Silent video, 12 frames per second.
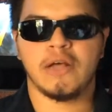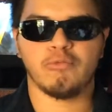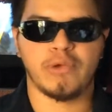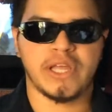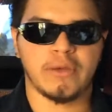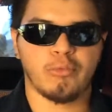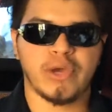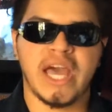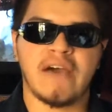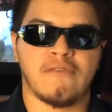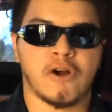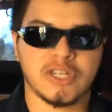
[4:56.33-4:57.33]
we
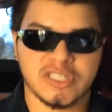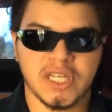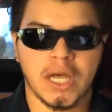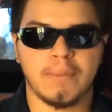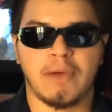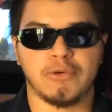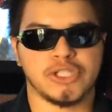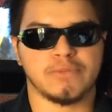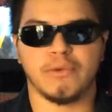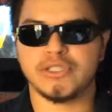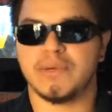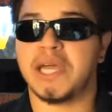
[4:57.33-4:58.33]
have our sum and we're just
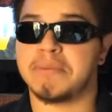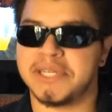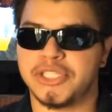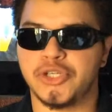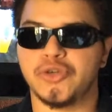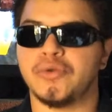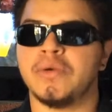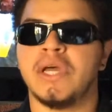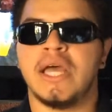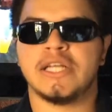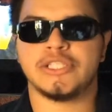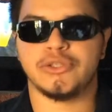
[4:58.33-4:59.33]
multiplying by 2
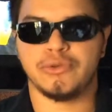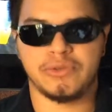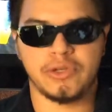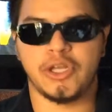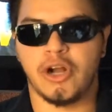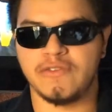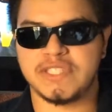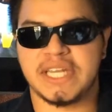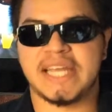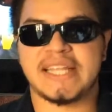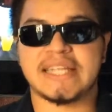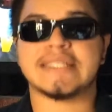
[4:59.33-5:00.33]
to obviously
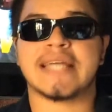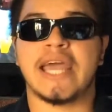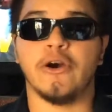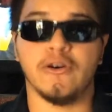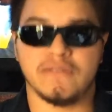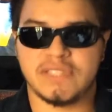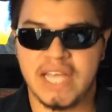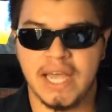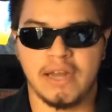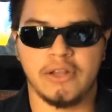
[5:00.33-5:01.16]
get that scale of 10.